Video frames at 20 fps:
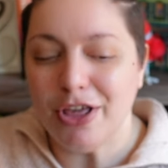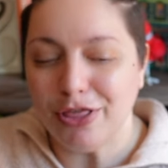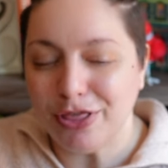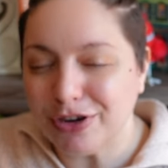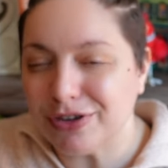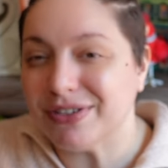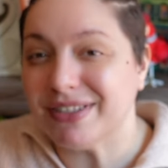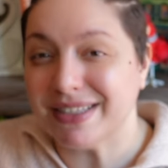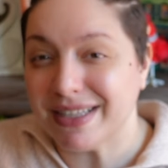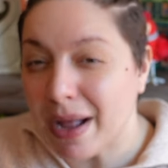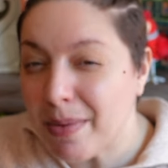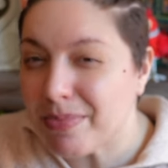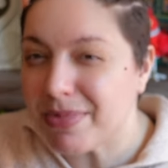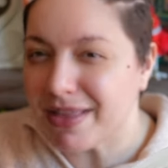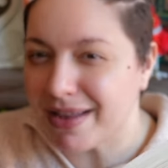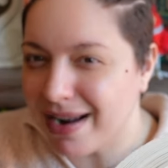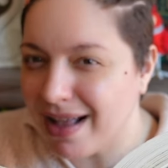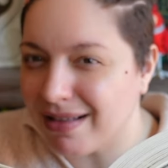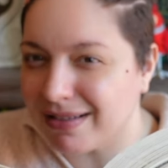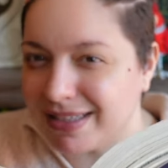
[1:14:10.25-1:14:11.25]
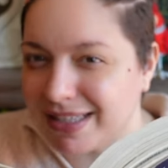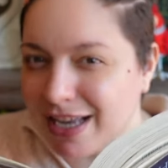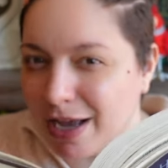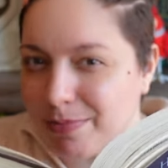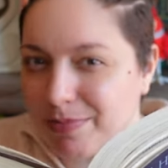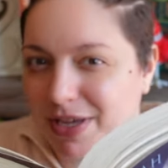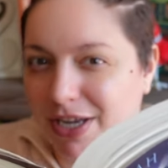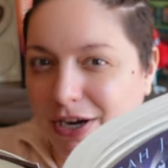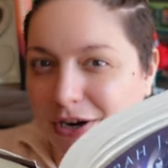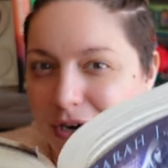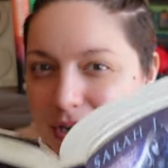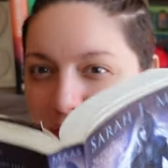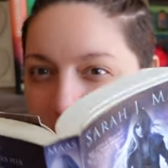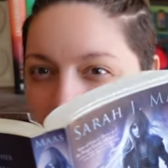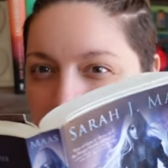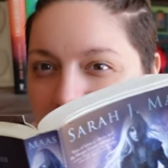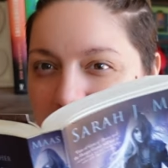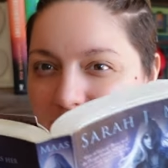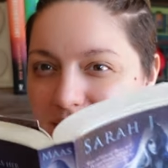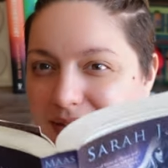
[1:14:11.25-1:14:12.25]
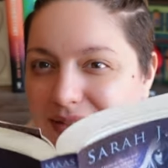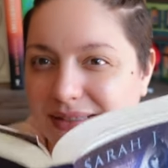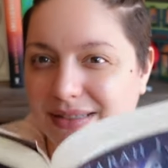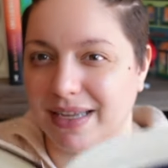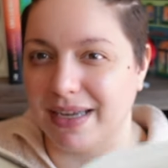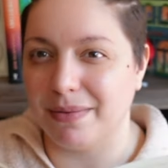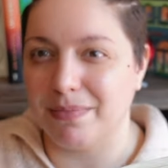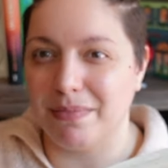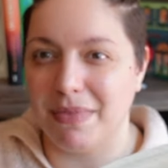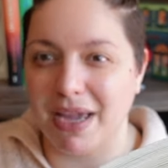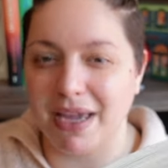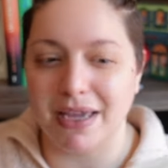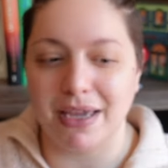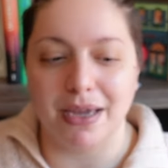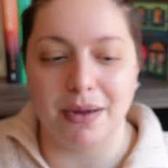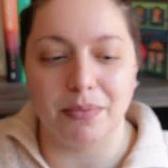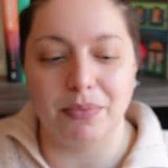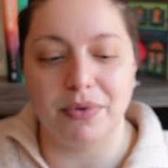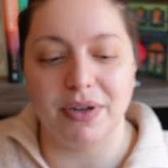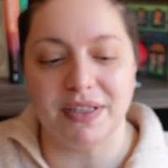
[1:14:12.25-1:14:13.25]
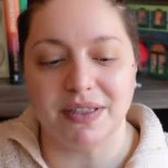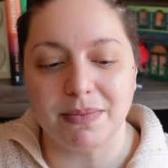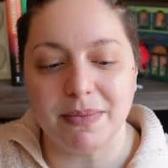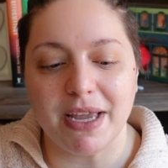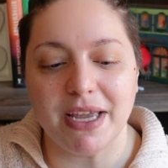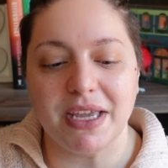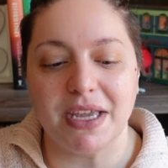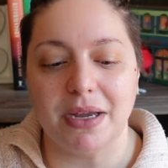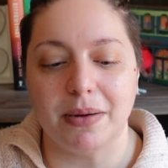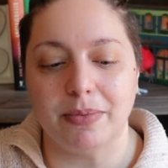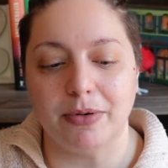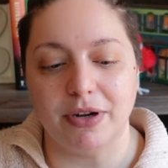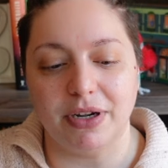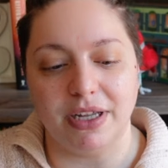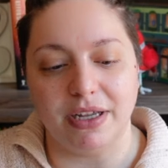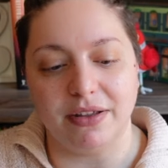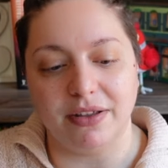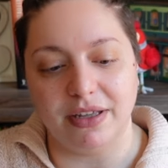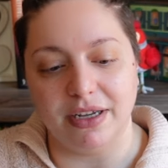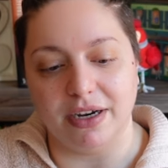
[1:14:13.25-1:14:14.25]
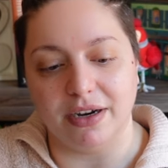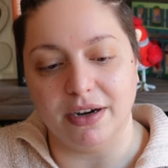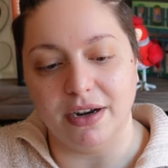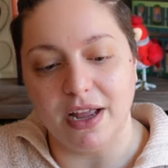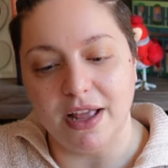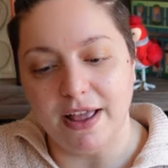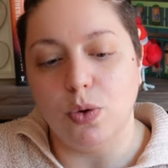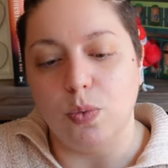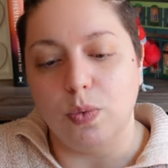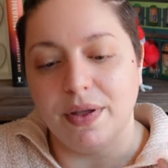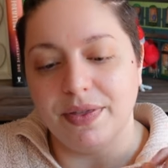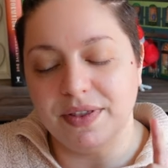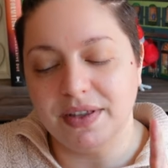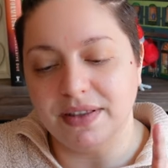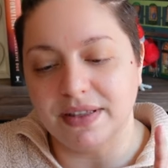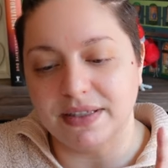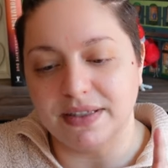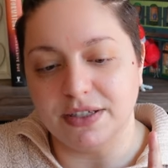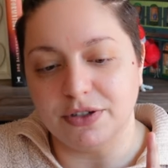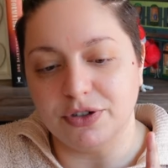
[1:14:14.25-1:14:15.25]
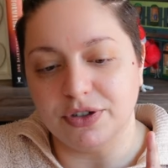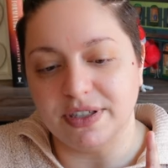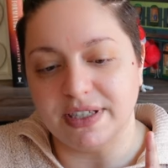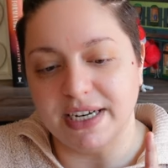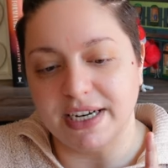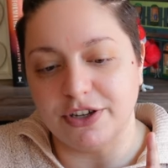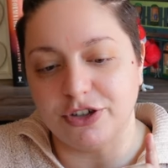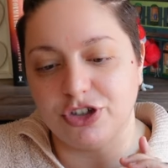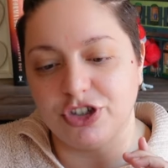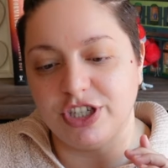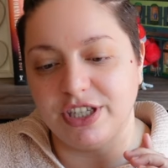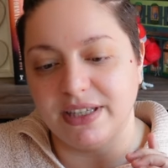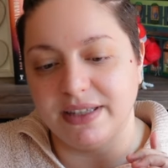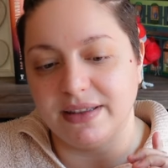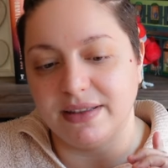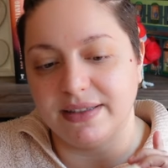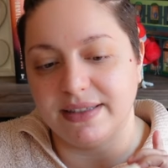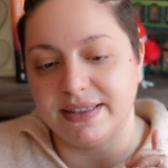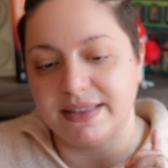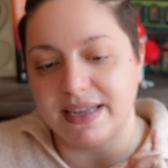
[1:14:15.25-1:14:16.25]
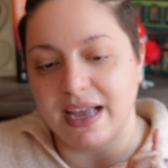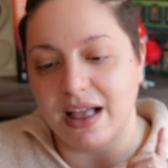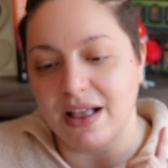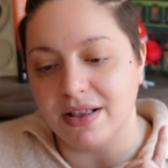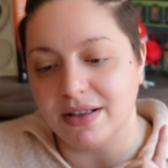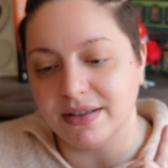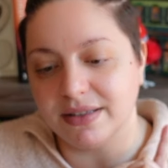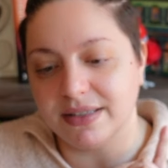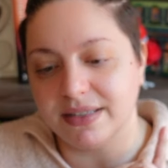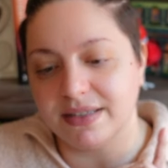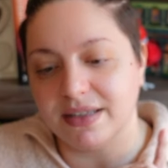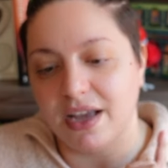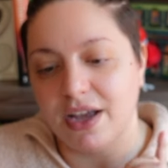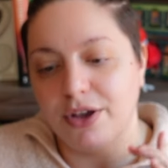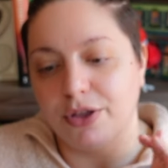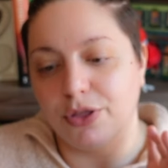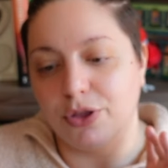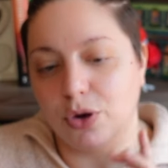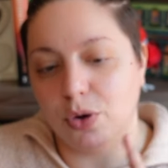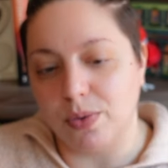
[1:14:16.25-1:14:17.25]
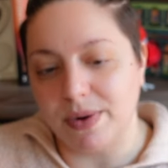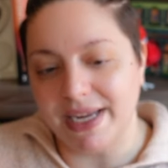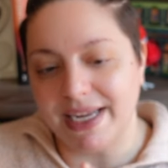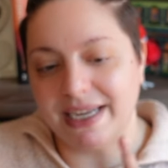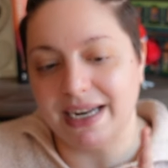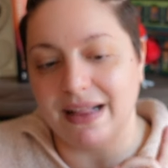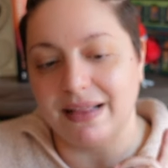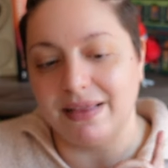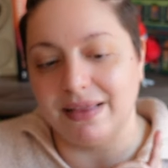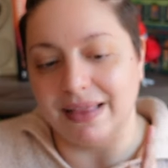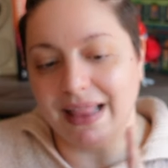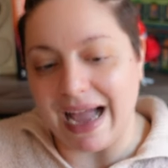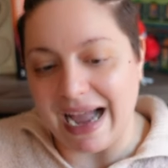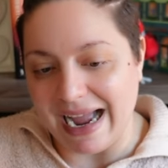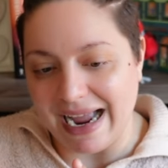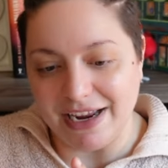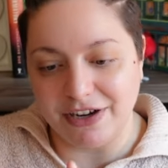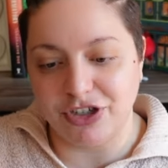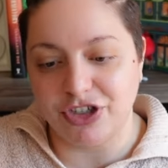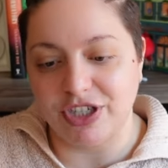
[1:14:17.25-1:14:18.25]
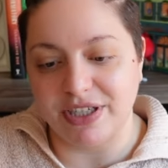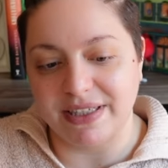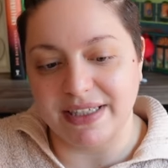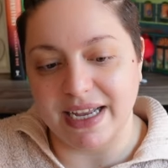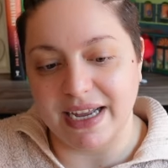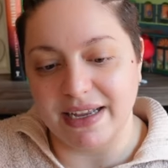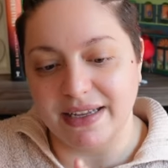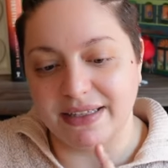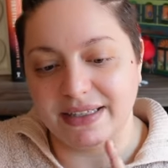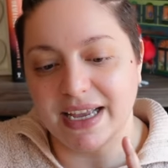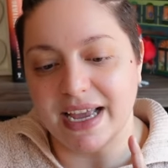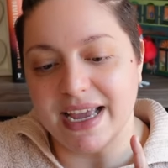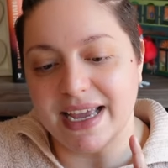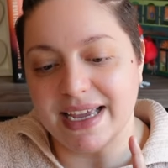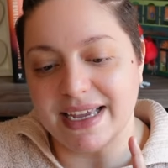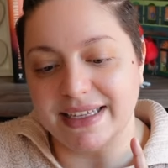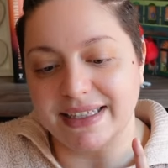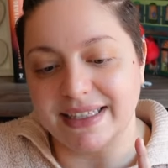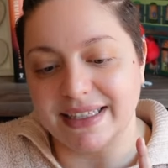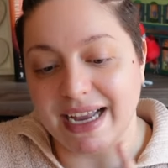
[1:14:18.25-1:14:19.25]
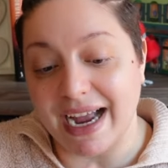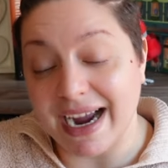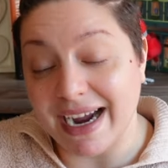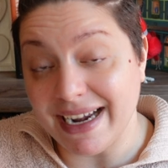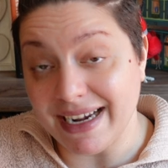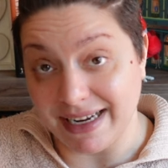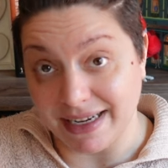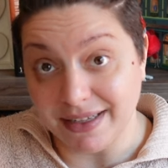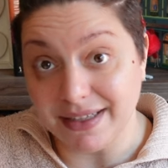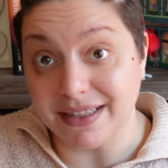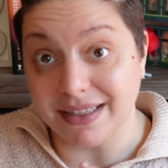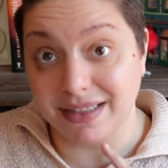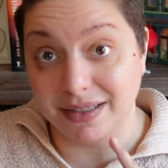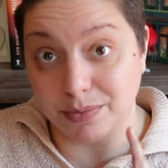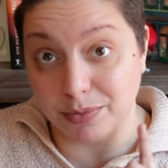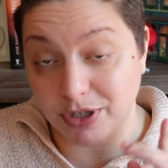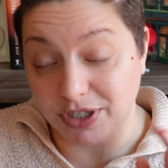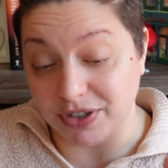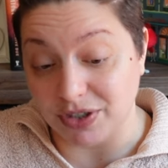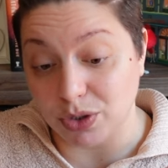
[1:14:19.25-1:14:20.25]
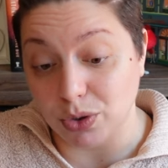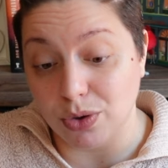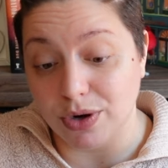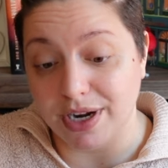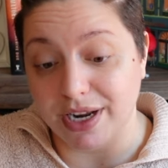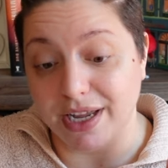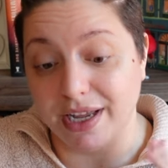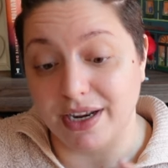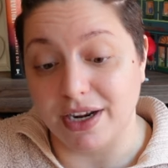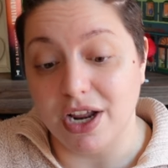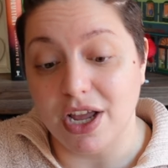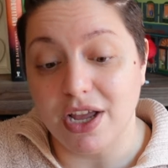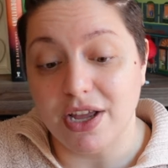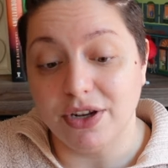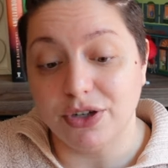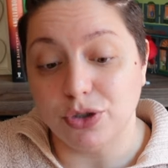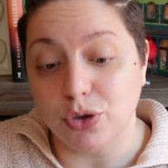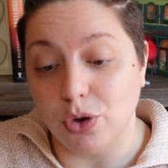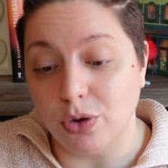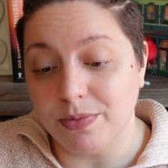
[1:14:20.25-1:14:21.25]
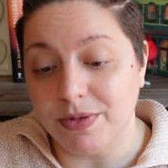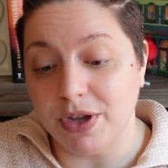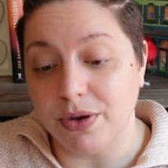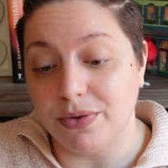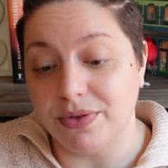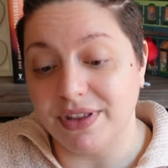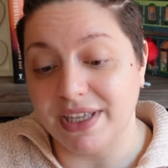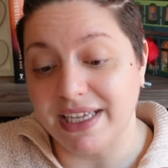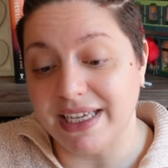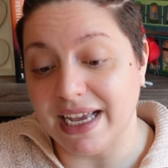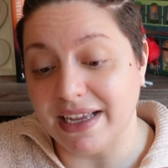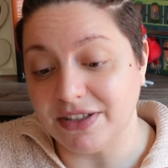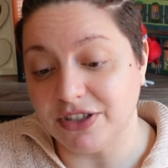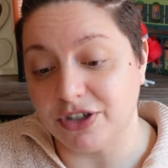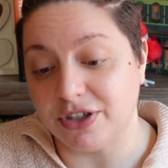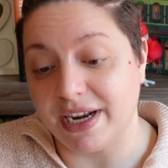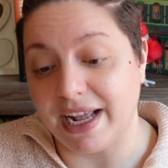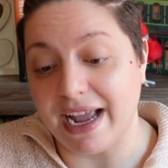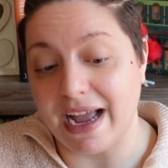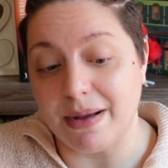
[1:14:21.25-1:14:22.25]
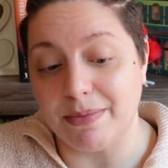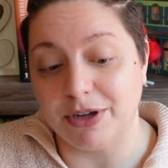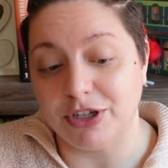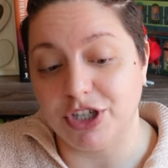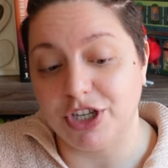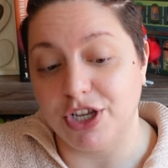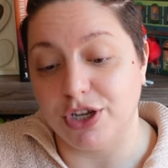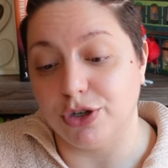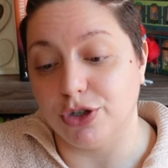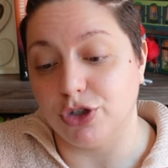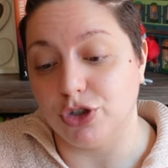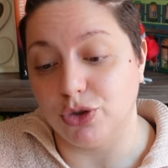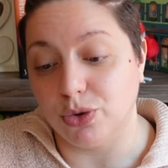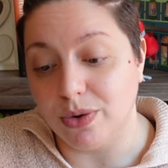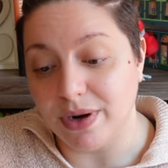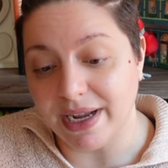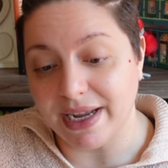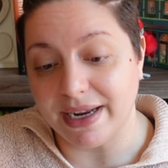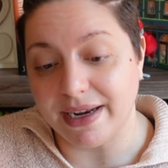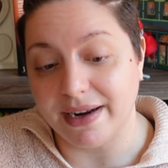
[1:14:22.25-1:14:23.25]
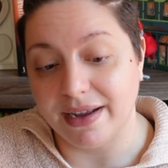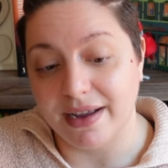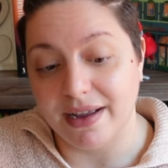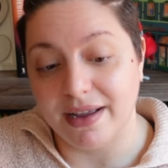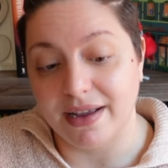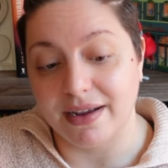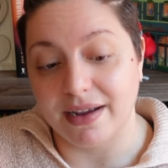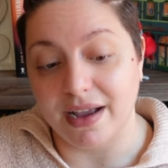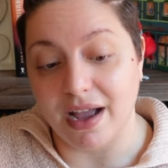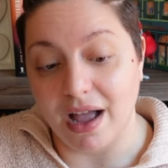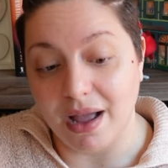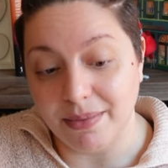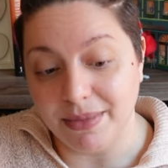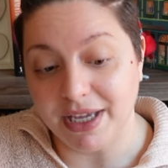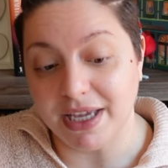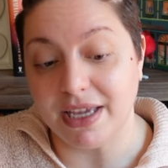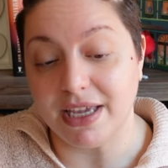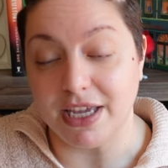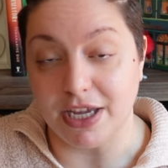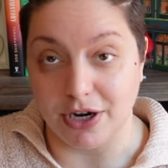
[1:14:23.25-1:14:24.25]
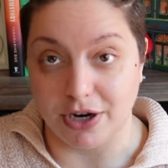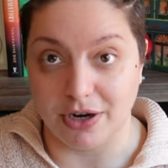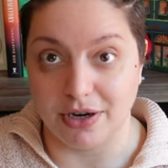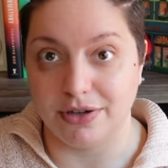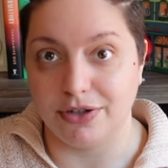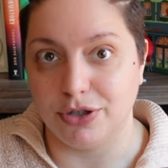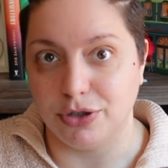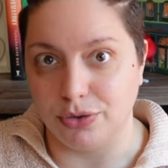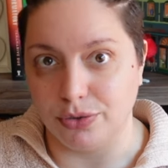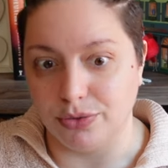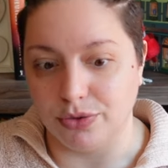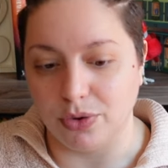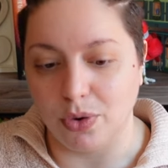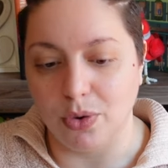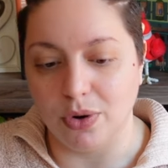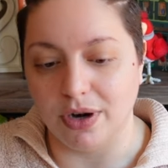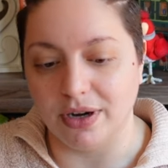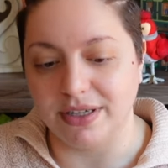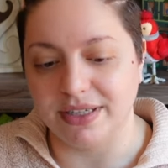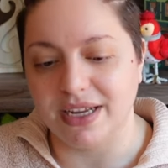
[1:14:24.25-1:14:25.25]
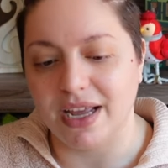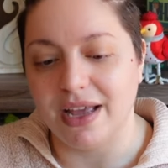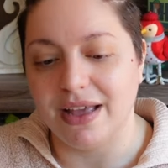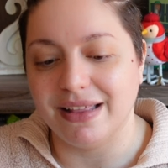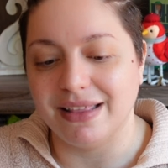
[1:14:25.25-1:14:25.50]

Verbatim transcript: There's something else up here, and it's like making it, it's making making it pretty clear. One thing that's interesting is she tells the queen a lie. She says, His Highness, Prince Dorian, told me only yesterday how much he enjoyed coming here to the court.